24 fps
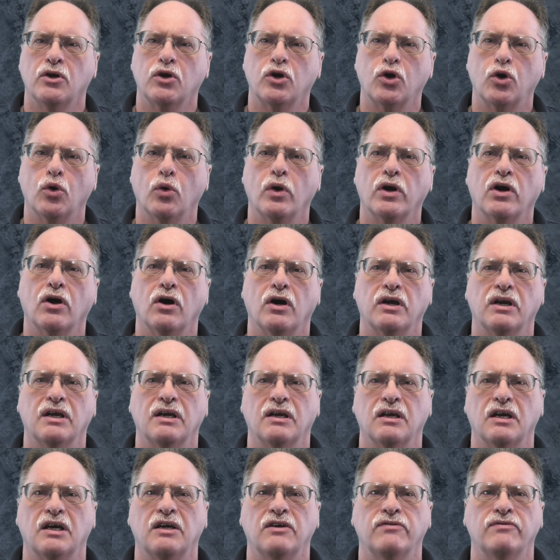Going on in
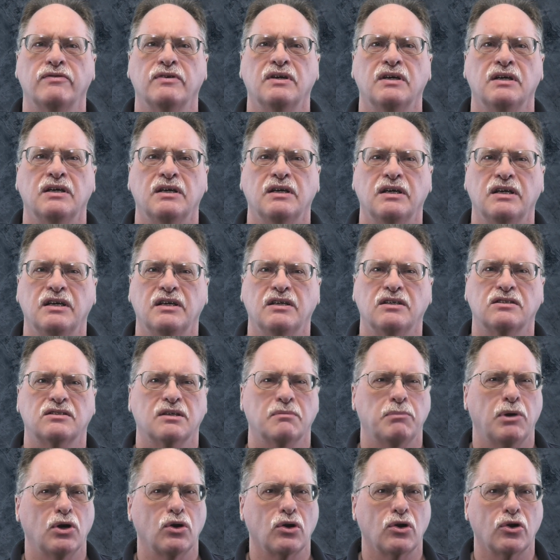life is
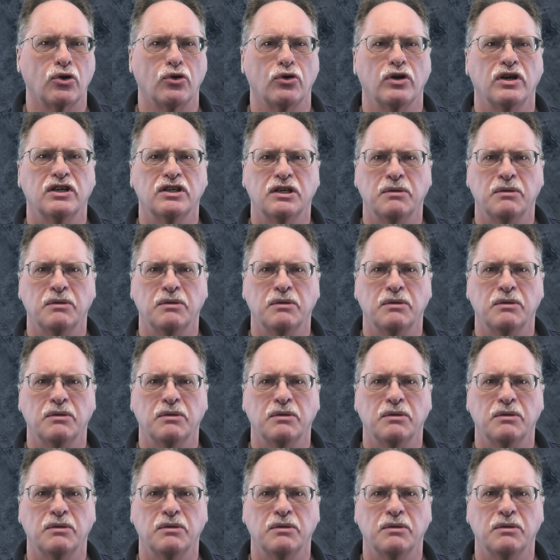about learning